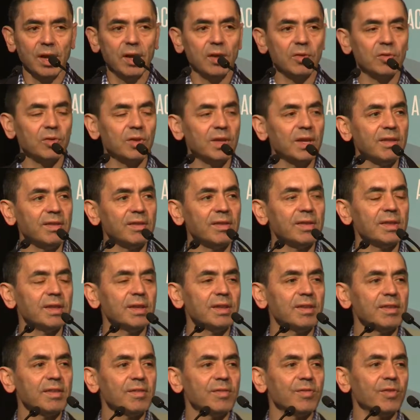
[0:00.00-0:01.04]
So
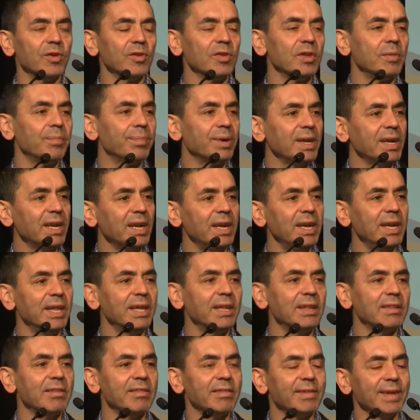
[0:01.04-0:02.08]
this was a
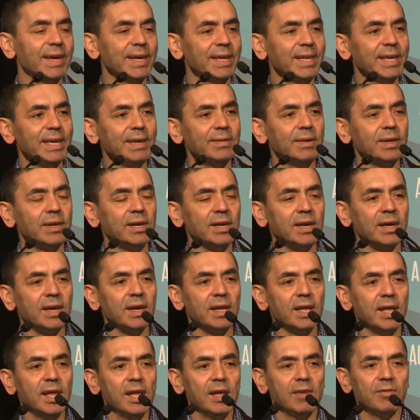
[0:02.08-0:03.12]
preclinical study
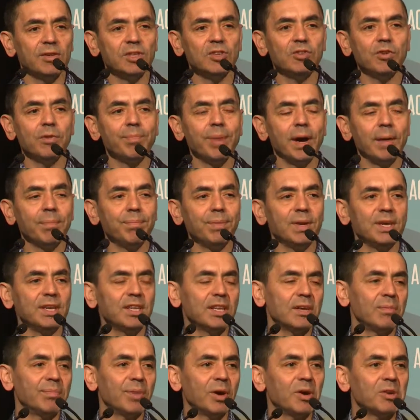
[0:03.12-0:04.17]
which we published
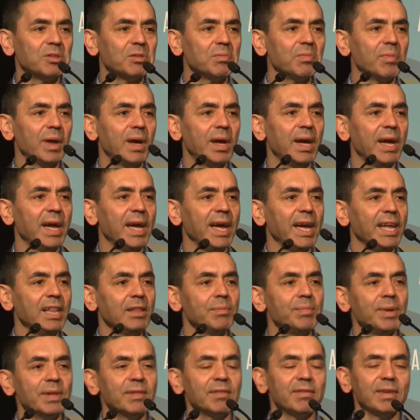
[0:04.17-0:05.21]
about 8
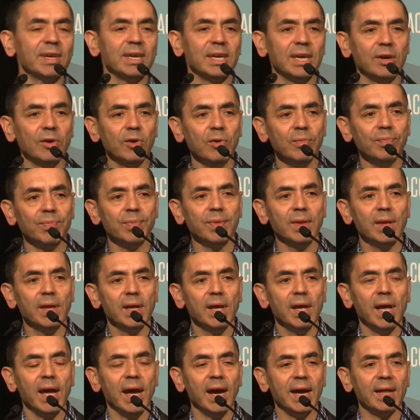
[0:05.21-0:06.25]
months ago,
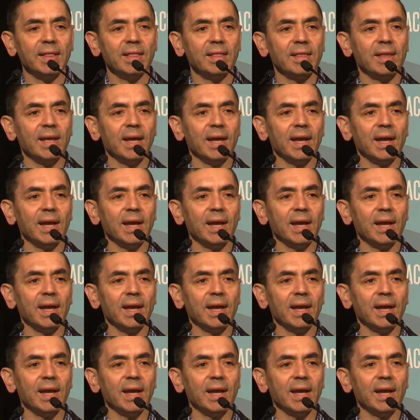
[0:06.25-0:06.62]
and